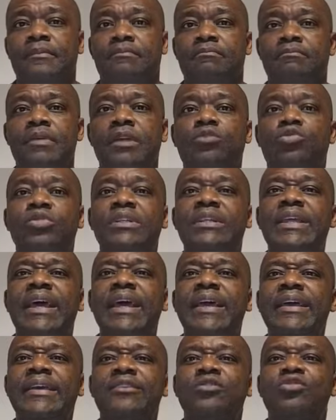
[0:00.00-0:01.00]
But
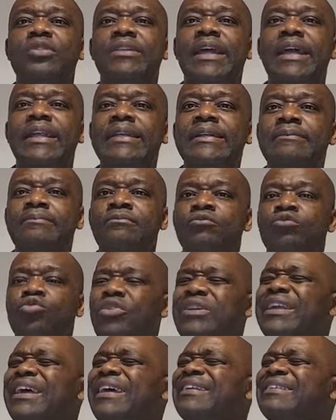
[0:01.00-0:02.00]
today is totally
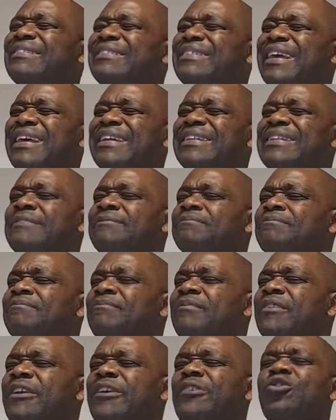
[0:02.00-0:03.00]
to the extent,
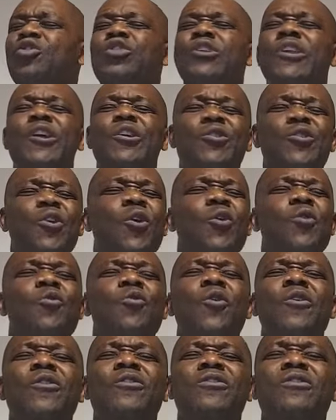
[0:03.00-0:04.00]
you know, the young
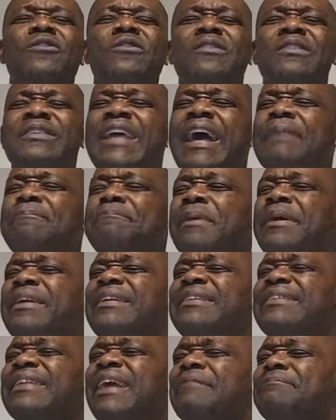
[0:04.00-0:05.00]
ones, their
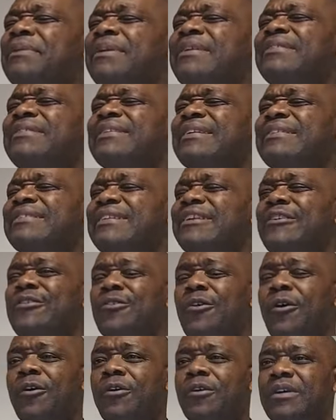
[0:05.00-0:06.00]
parents, their parents are still
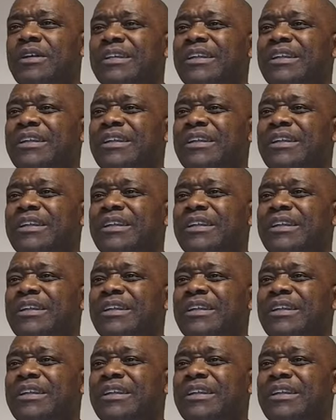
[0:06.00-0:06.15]
young.